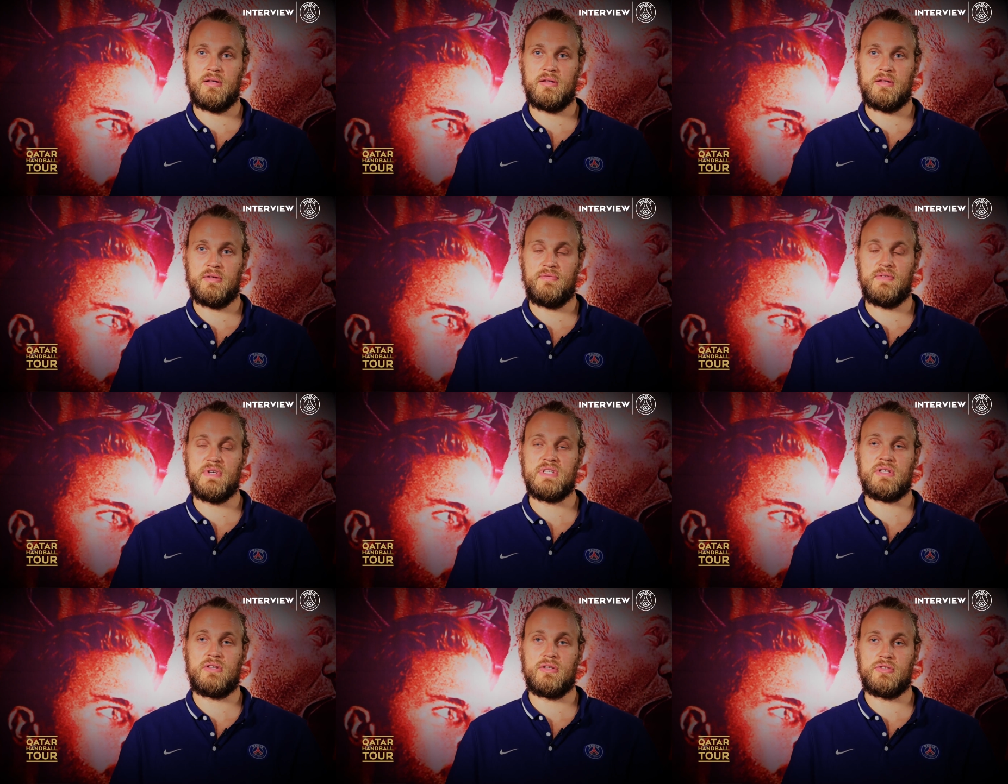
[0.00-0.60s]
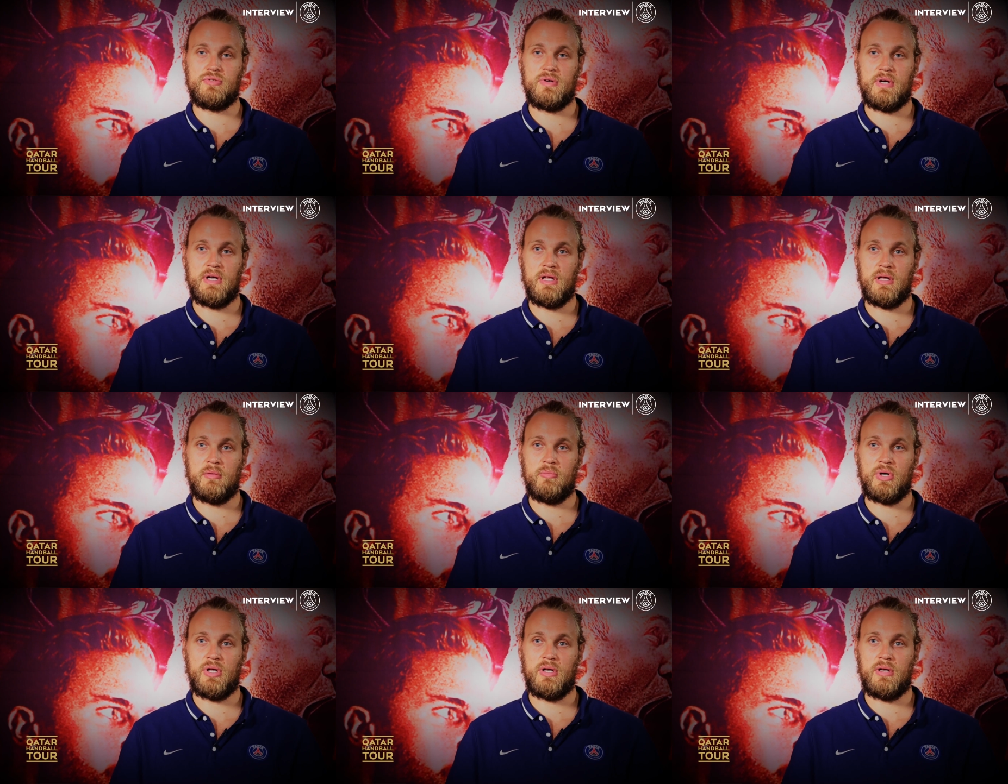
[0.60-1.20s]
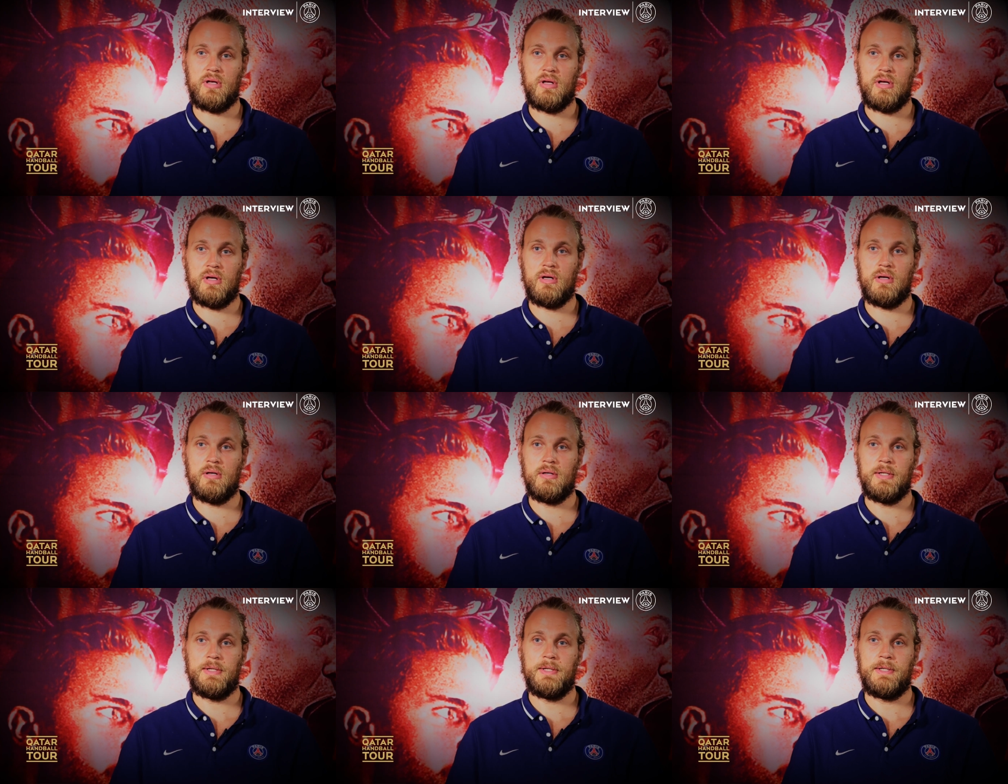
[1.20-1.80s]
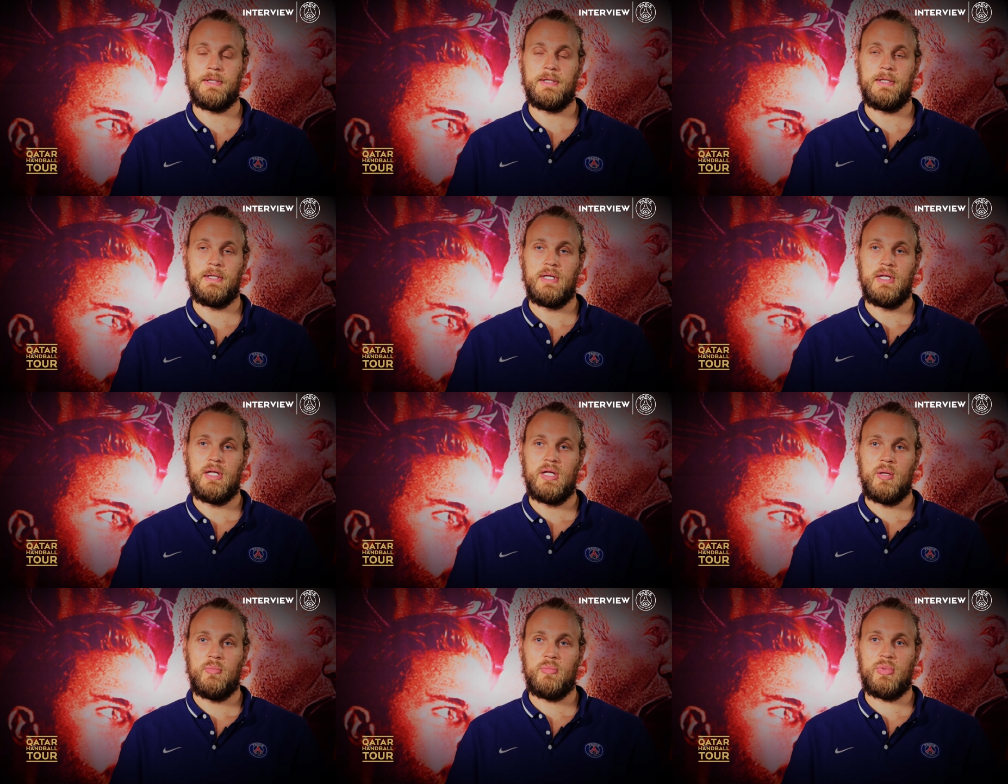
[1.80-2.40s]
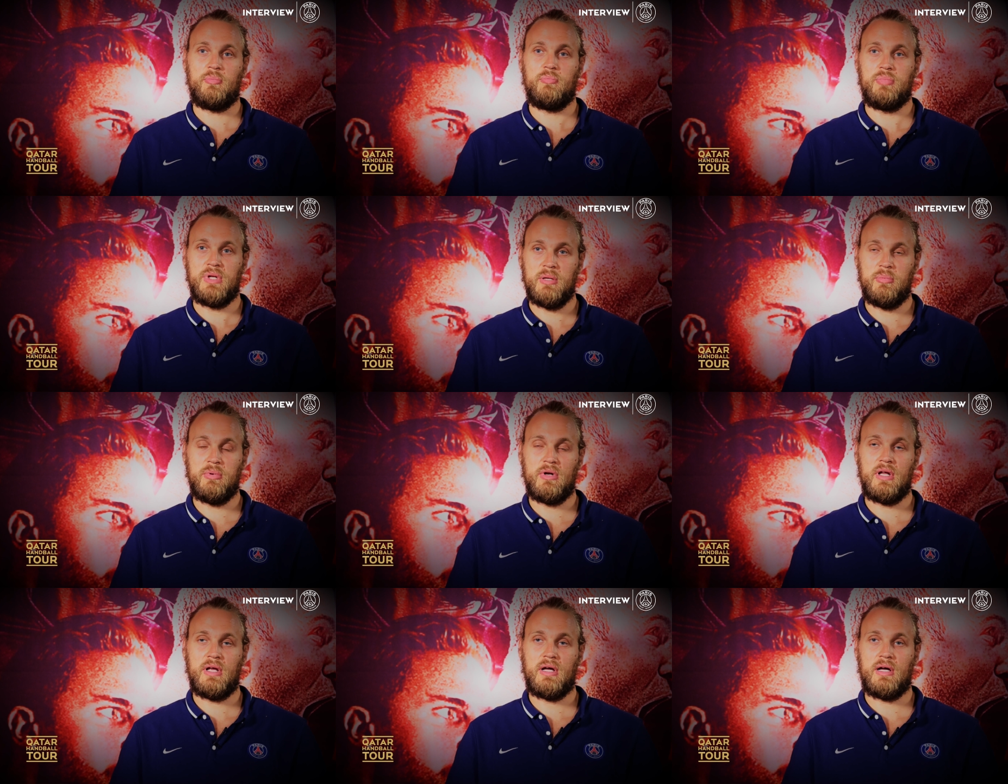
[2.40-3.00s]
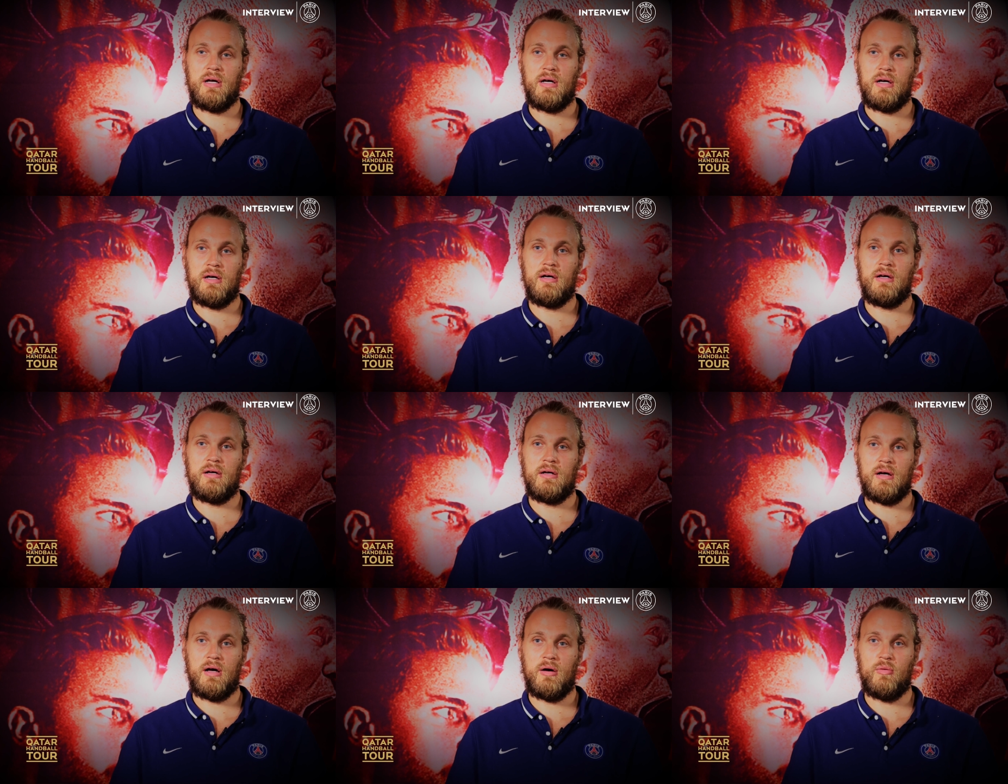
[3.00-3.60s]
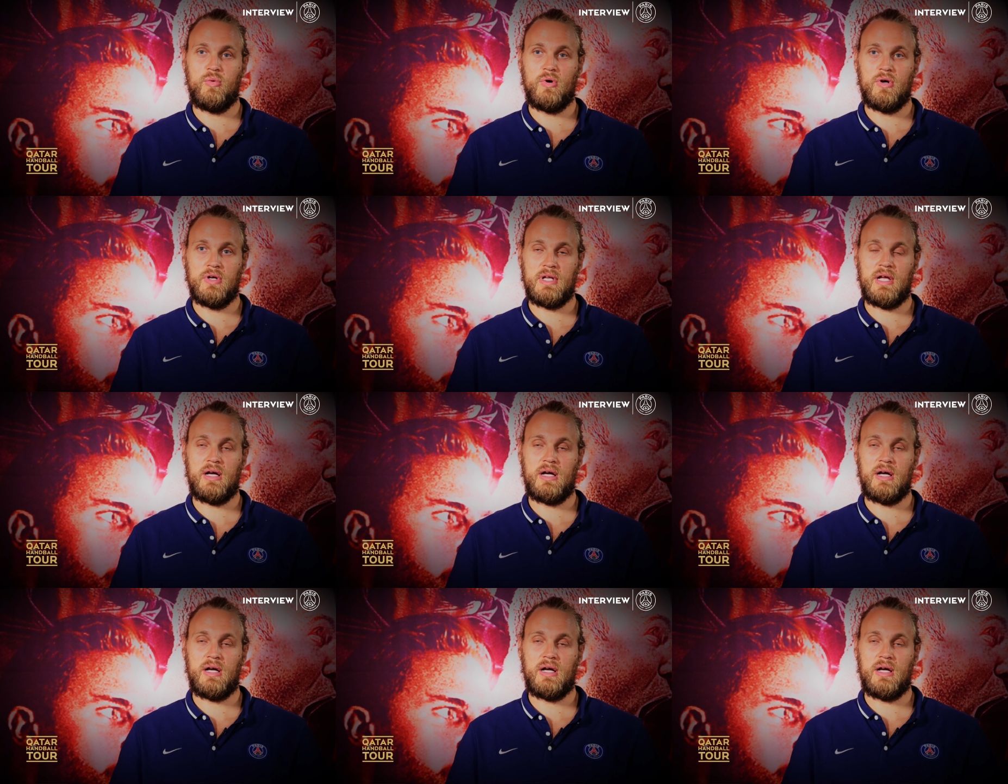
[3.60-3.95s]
the physical training. But people are worn